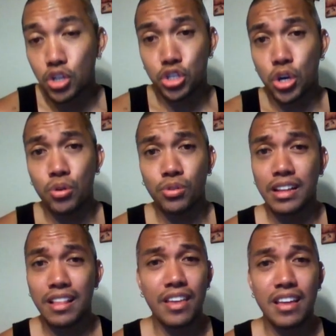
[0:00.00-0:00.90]

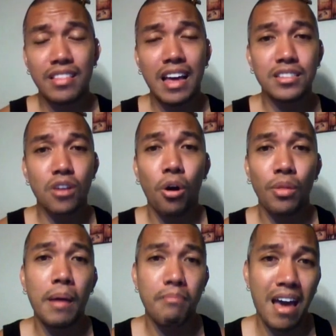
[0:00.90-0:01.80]
shown, then that's all
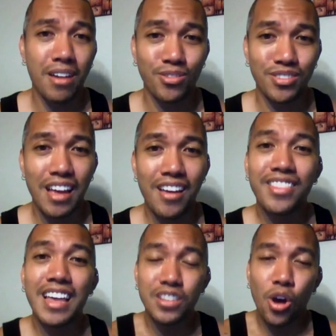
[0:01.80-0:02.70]
that matters.
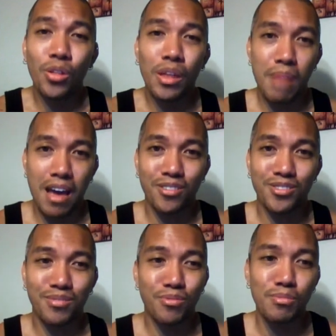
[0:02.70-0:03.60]
That's all that
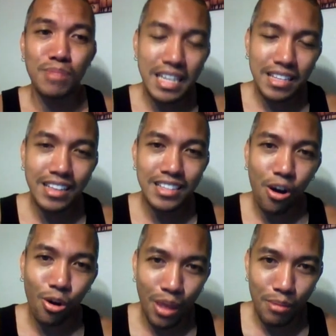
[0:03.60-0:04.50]
matters. For me, that's
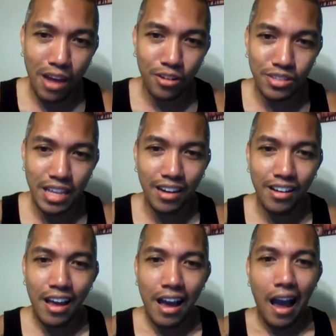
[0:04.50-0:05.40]
all that matters, that
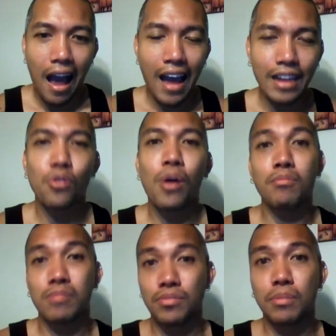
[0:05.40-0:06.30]
I know
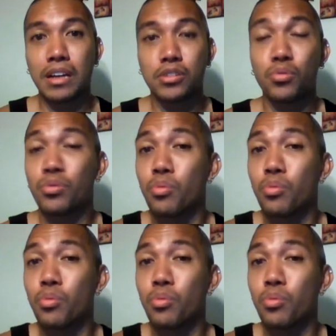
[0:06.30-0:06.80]
I'm living my truth